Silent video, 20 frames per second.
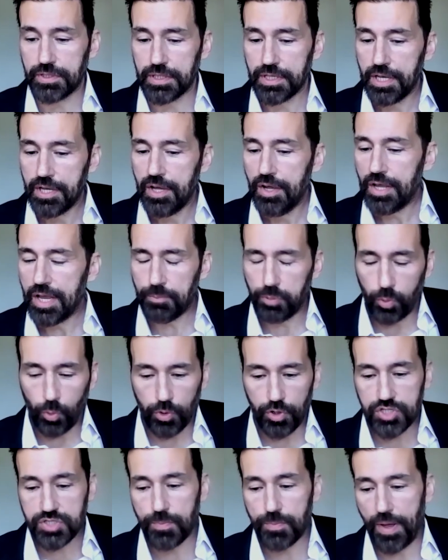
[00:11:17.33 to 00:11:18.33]
And
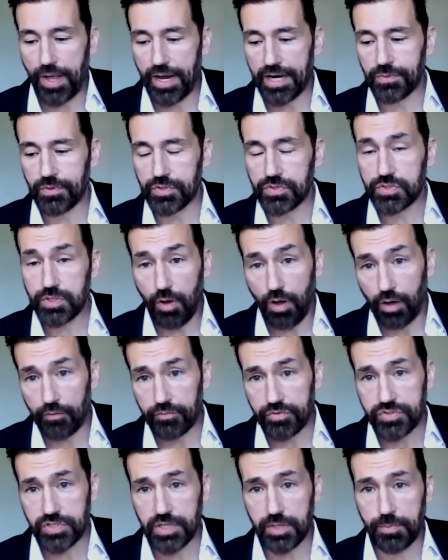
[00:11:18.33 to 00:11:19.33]
employers behind this,
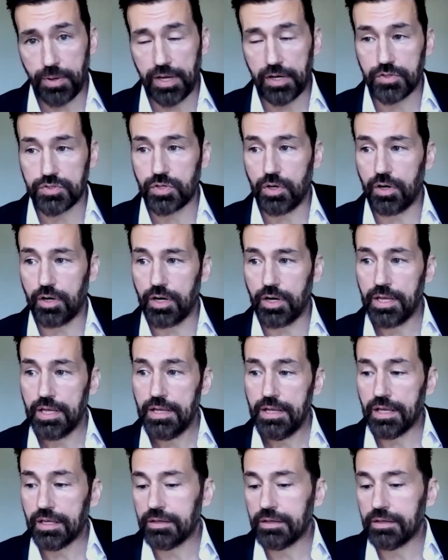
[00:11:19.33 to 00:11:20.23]
obviously the payers are,